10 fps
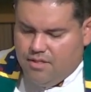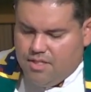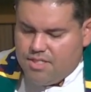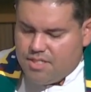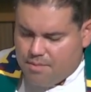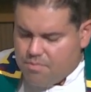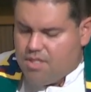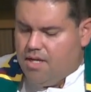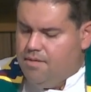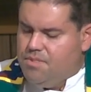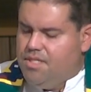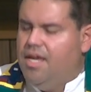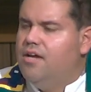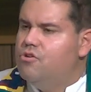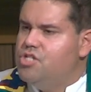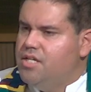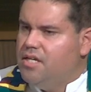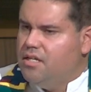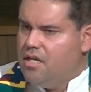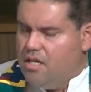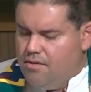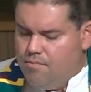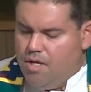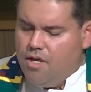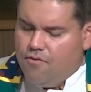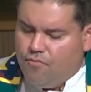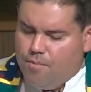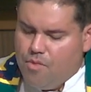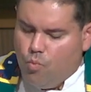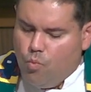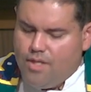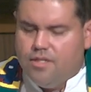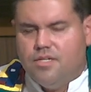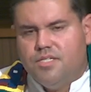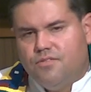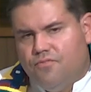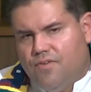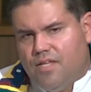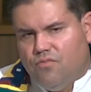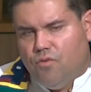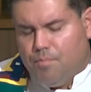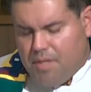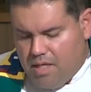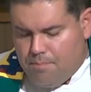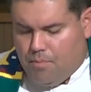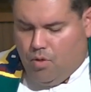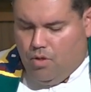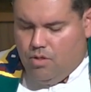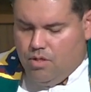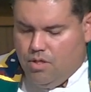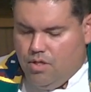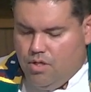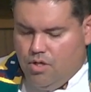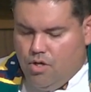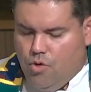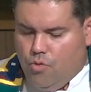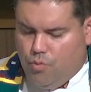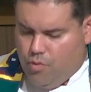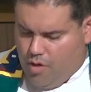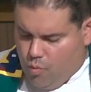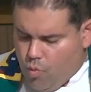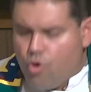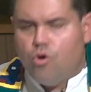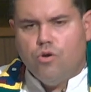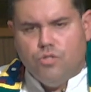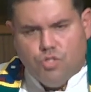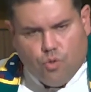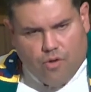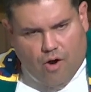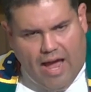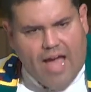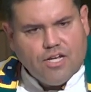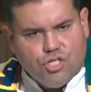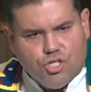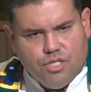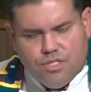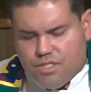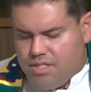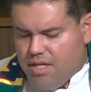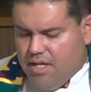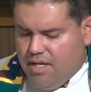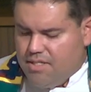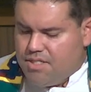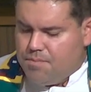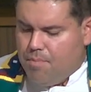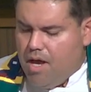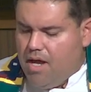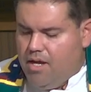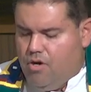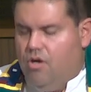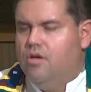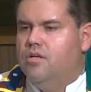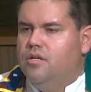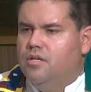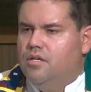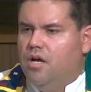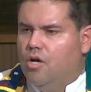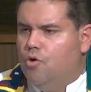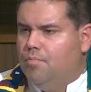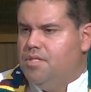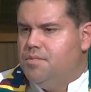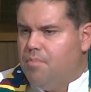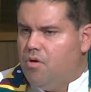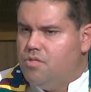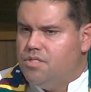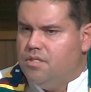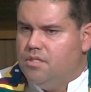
Sometimes the energy can come from the witness of faithful people who, through their words or their actions, inspire a hopeless person.